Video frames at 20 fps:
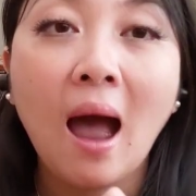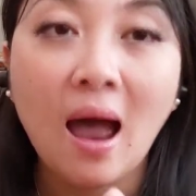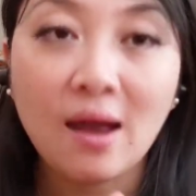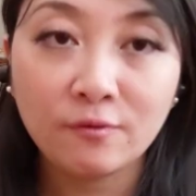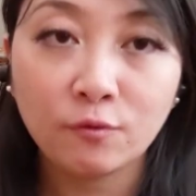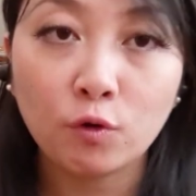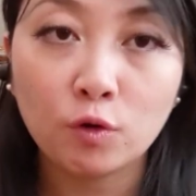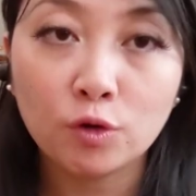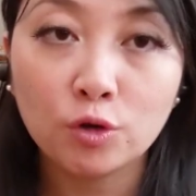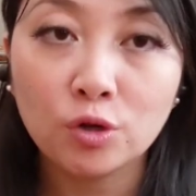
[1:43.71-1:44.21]

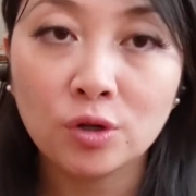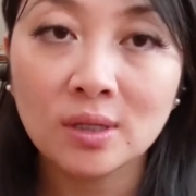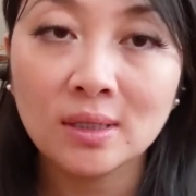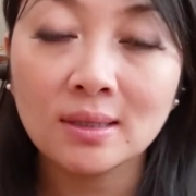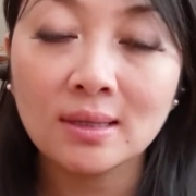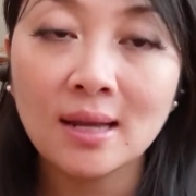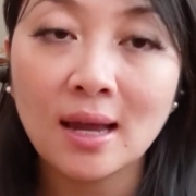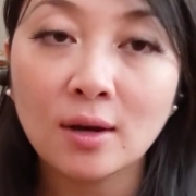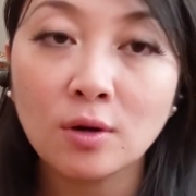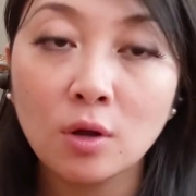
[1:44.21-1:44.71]

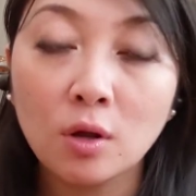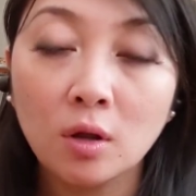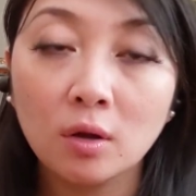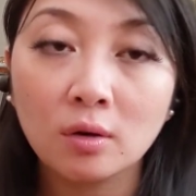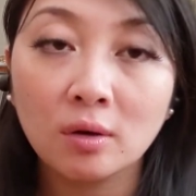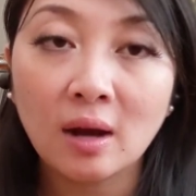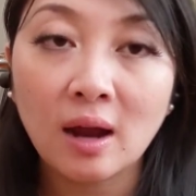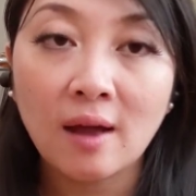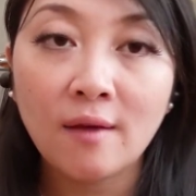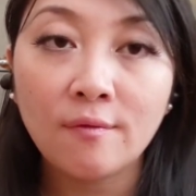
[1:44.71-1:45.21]
Unfortunately, I no
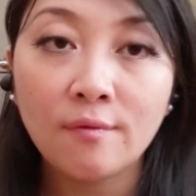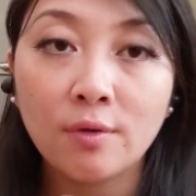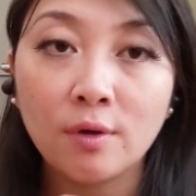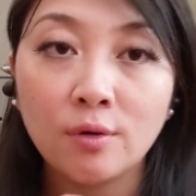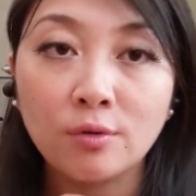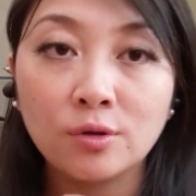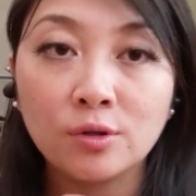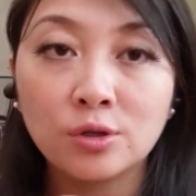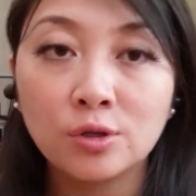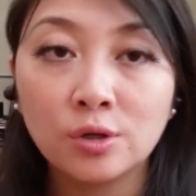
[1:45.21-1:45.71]
longer have
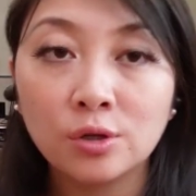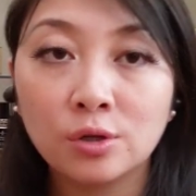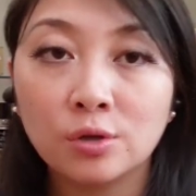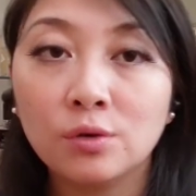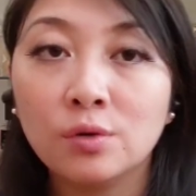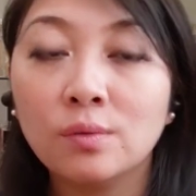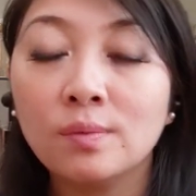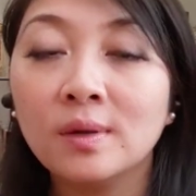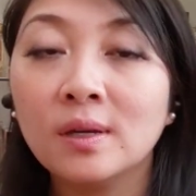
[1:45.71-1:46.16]
those two